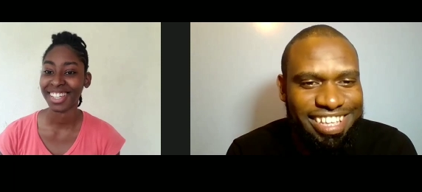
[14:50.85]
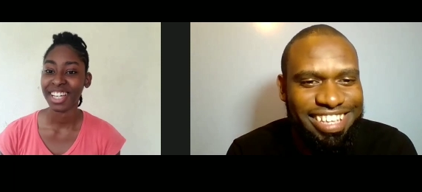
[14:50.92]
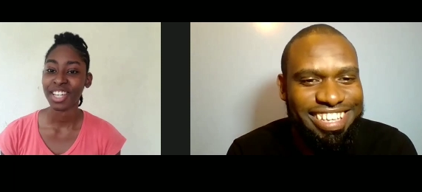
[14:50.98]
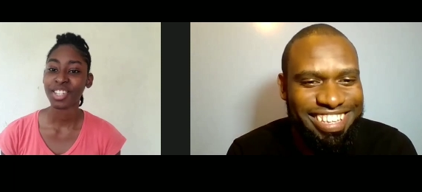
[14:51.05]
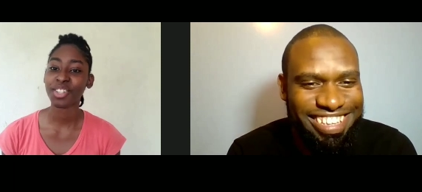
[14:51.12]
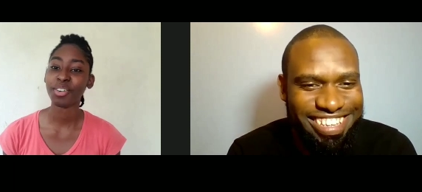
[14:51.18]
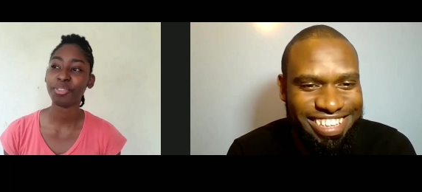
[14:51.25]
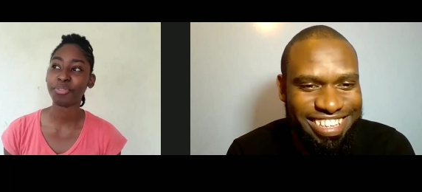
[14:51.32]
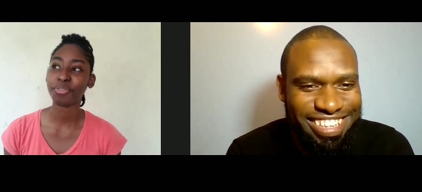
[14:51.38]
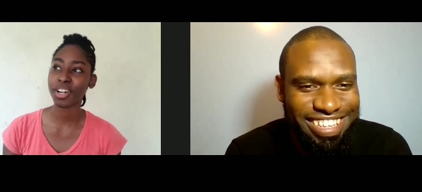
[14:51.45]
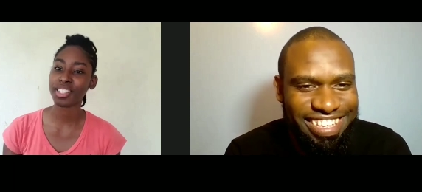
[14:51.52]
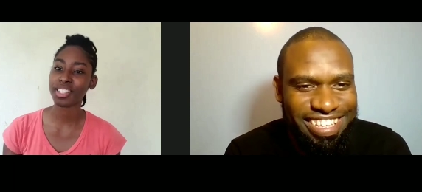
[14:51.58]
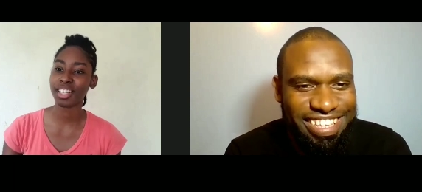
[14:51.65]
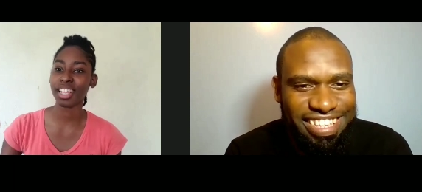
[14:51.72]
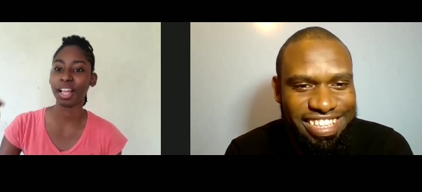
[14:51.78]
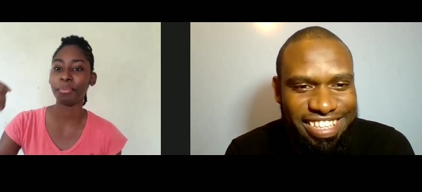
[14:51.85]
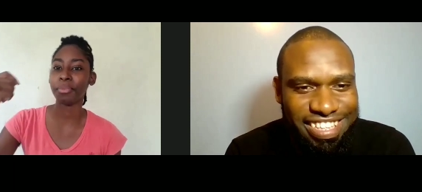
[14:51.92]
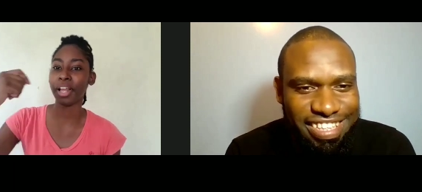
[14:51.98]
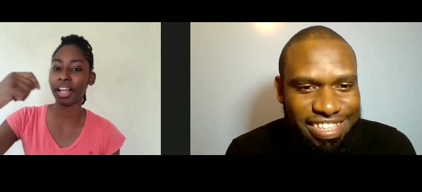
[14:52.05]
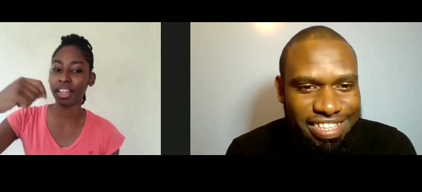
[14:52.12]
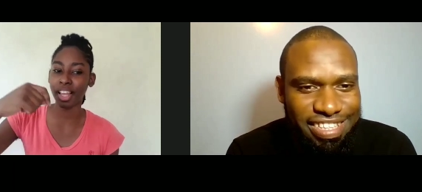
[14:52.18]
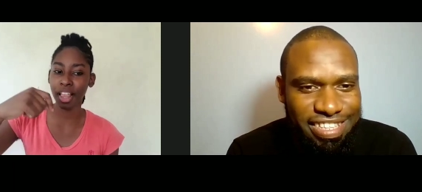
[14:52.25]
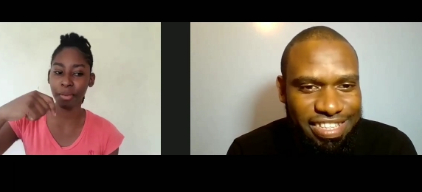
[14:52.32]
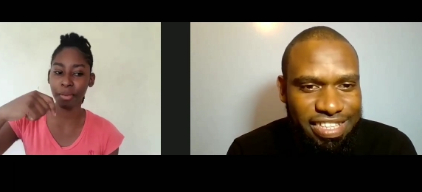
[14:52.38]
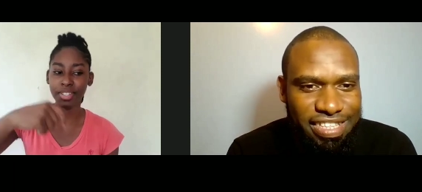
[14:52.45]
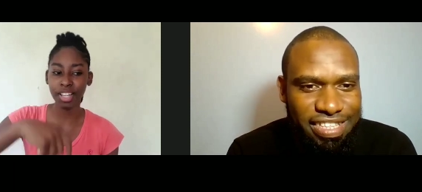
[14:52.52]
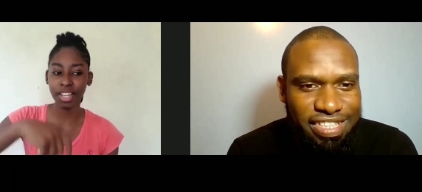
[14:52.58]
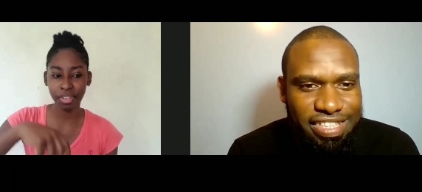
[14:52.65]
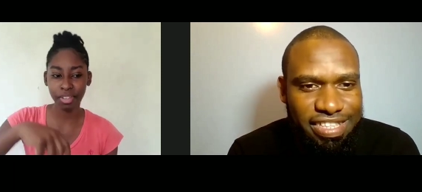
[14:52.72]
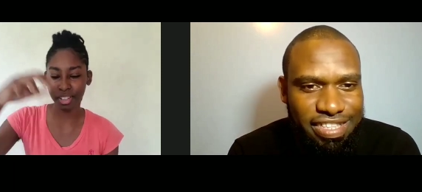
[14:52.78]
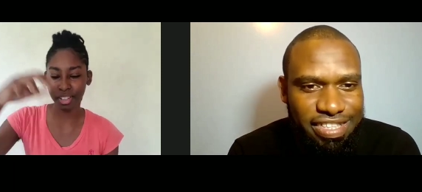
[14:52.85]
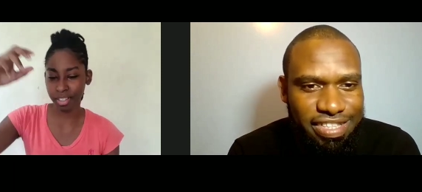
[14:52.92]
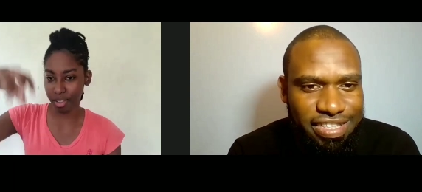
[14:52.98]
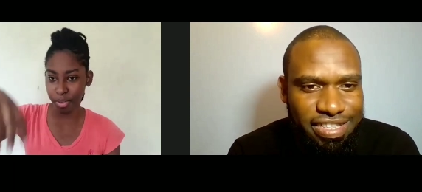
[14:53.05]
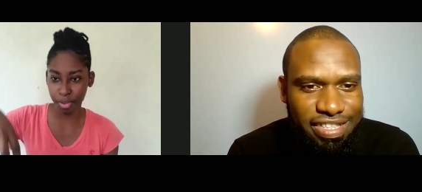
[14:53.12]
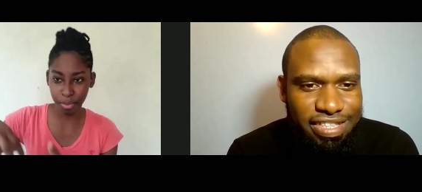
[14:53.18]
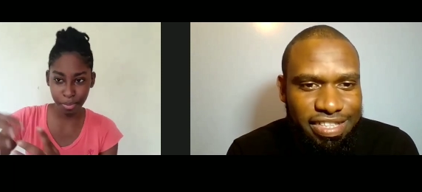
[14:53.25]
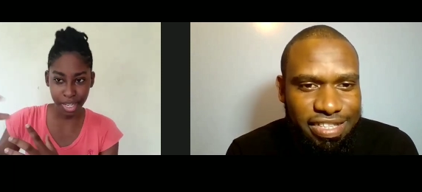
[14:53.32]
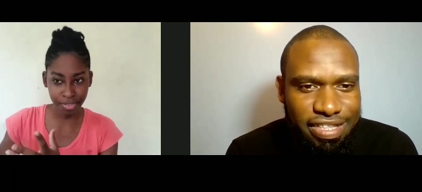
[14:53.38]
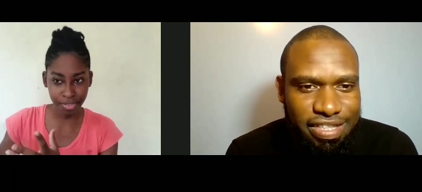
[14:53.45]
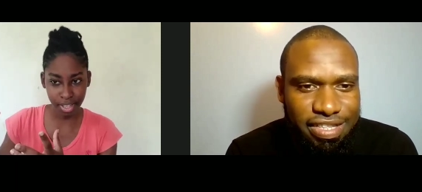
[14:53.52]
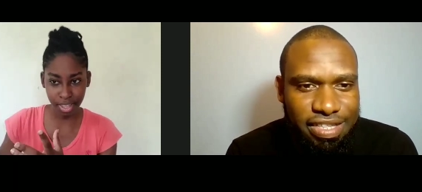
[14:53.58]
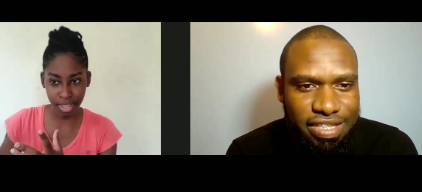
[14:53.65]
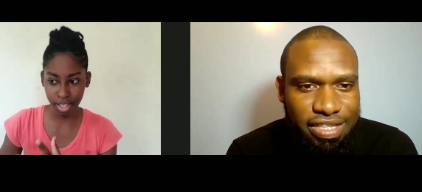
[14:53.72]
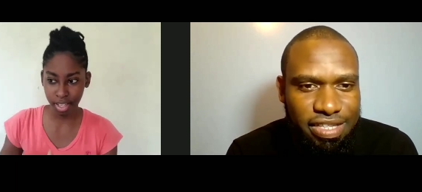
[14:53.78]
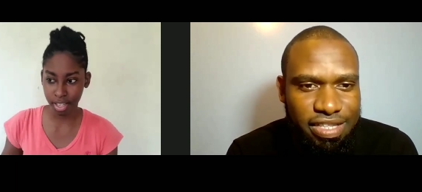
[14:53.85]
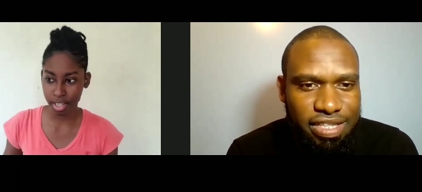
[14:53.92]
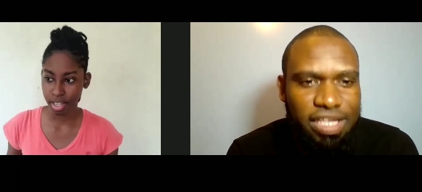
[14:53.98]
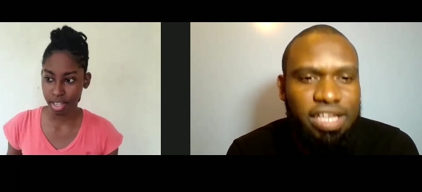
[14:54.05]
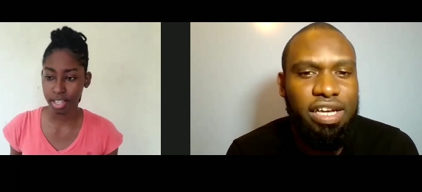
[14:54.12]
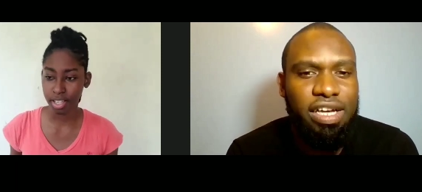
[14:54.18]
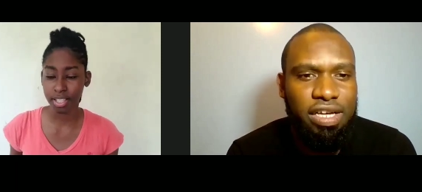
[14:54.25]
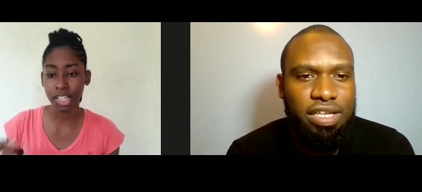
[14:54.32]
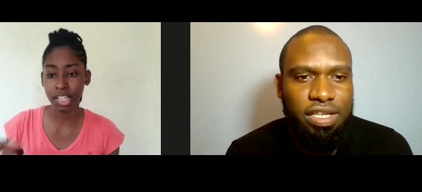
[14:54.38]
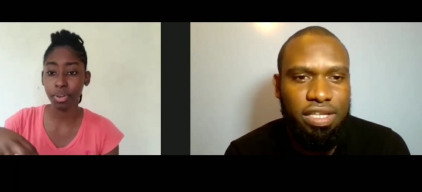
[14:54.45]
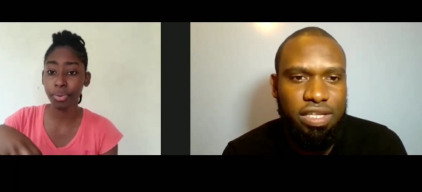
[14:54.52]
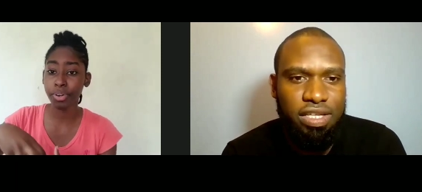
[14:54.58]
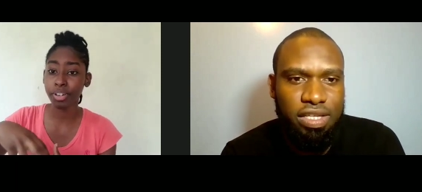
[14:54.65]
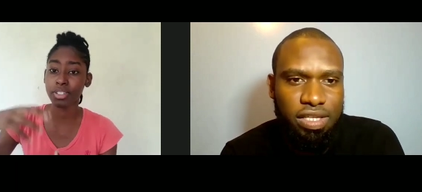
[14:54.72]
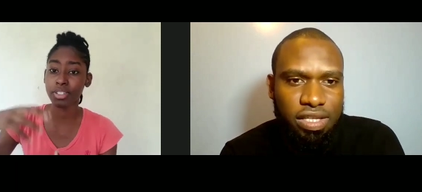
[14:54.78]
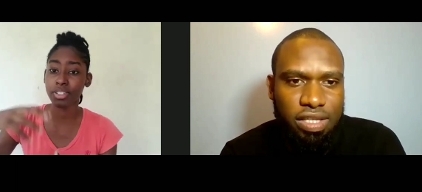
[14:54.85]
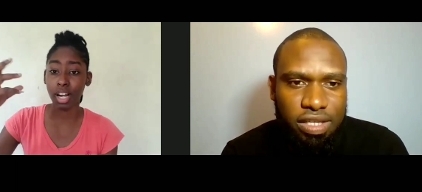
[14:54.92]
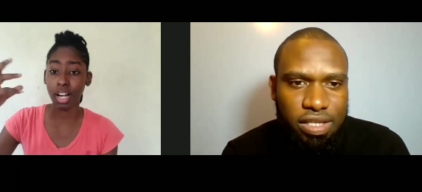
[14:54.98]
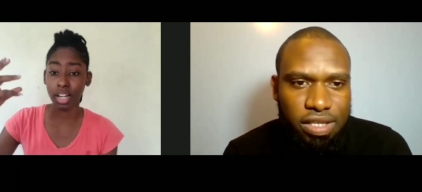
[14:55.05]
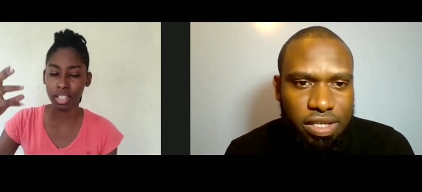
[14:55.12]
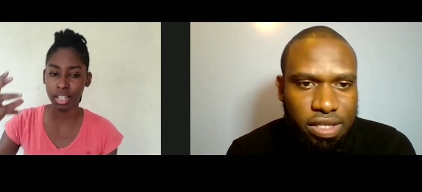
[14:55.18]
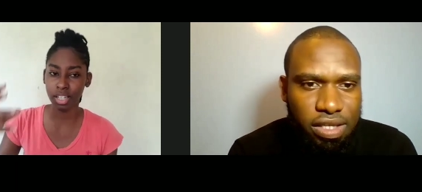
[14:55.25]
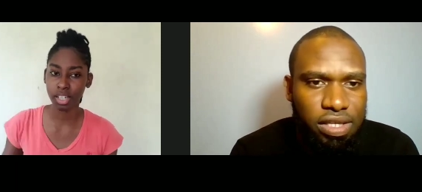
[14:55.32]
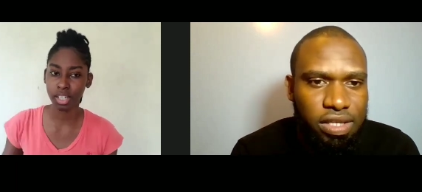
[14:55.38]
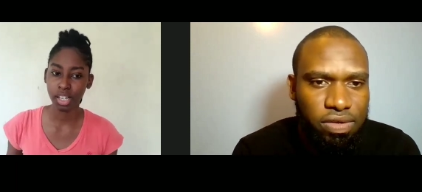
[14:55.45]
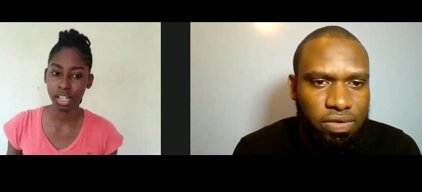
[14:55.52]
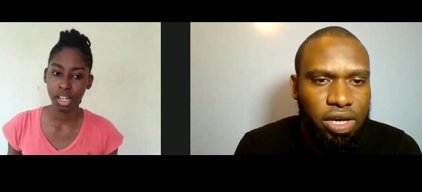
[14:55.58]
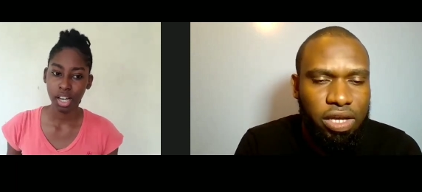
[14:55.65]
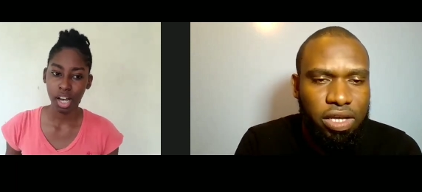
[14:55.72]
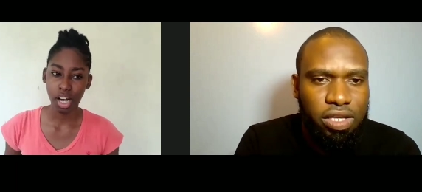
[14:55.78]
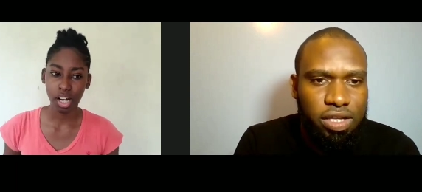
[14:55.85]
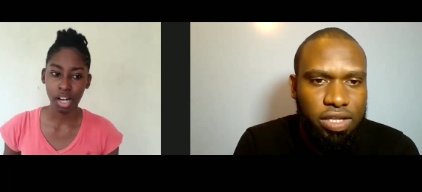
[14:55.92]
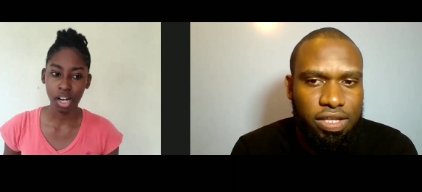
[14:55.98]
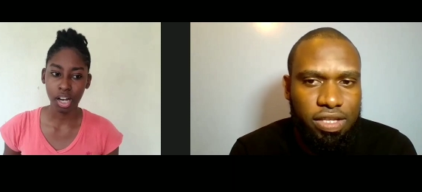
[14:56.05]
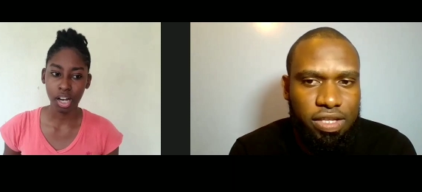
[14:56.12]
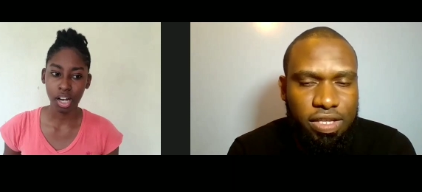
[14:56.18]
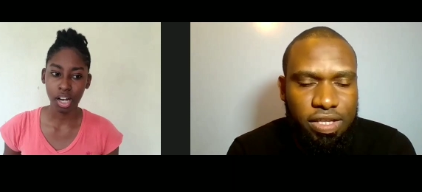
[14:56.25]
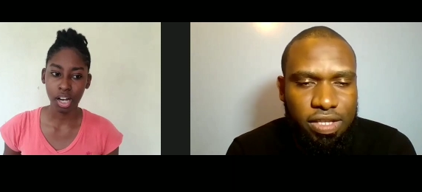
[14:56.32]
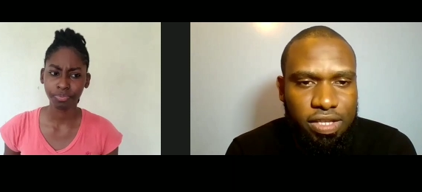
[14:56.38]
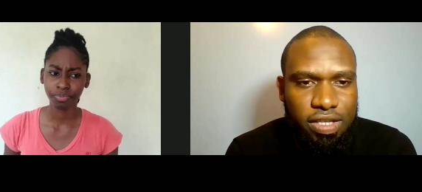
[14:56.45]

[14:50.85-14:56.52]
Speaker 1: So firstly, I'm like, let me start with the, the whole best friend thing, because that's where it would have started. Right. Um,